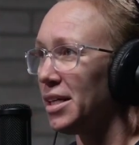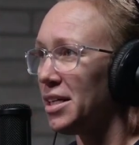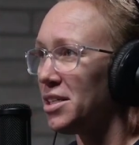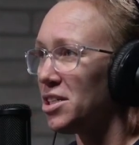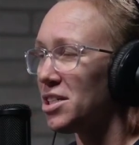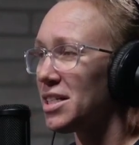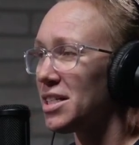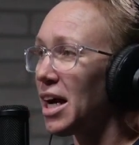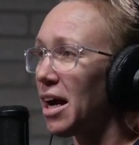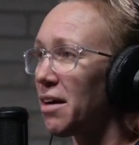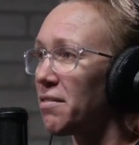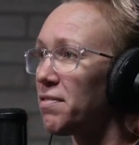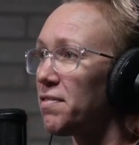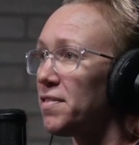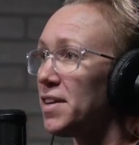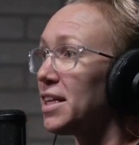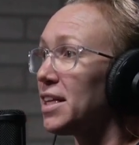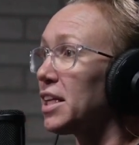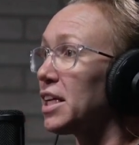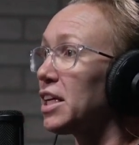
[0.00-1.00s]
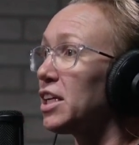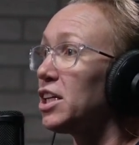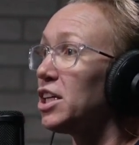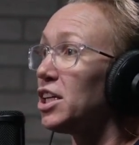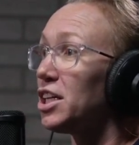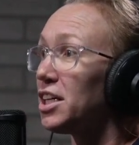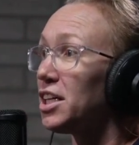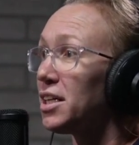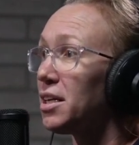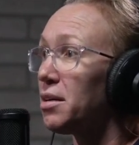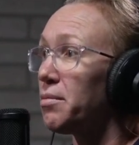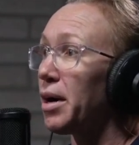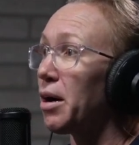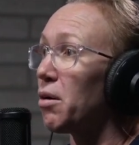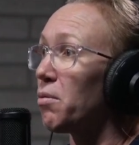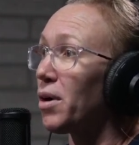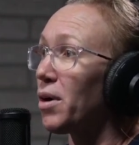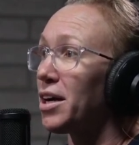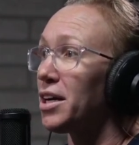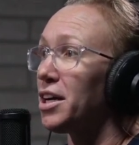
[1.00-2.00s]
just not feeling good
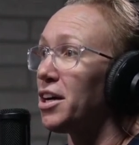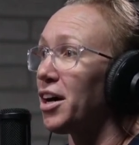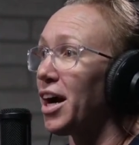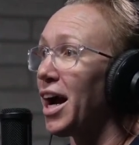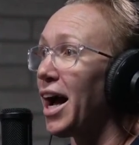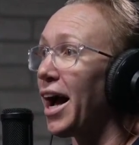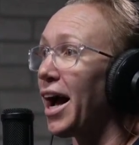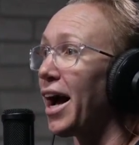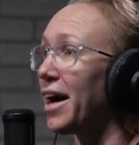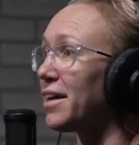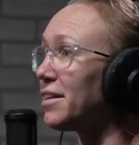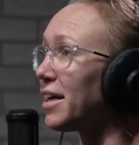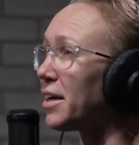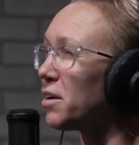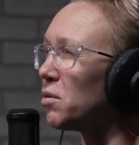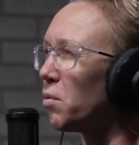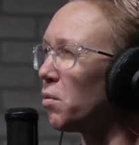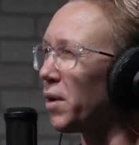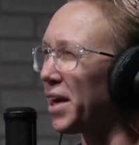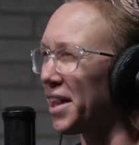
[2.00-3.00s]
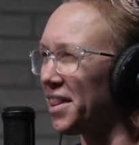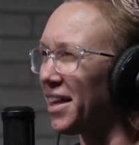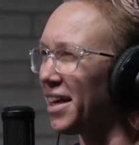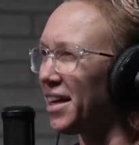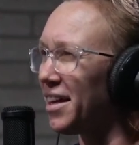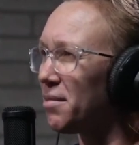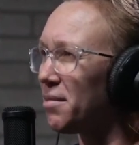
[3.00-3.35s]
about where you're at, like with it.